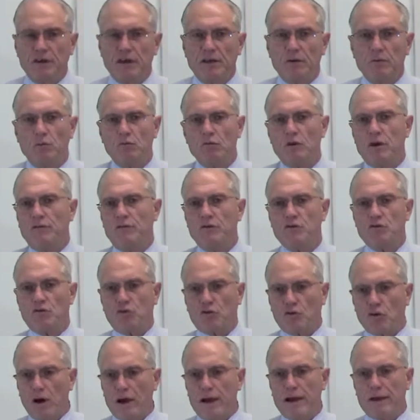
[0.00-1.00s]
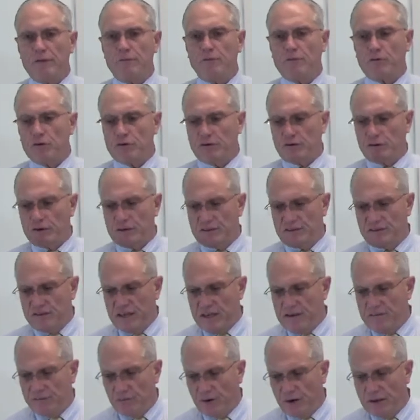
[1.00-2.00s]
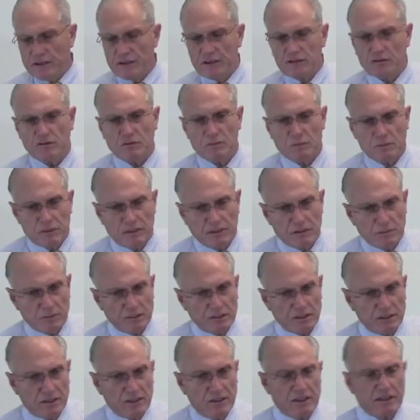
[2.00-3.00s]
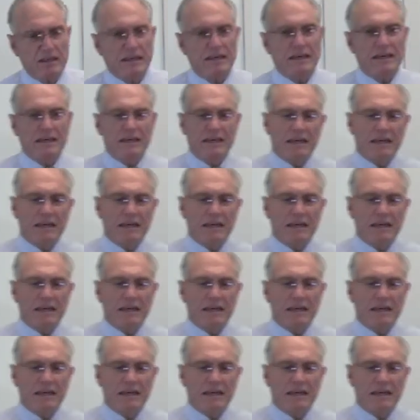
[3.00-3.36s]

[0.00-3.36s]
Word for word: And if you try it first on a safe audience in the beginning,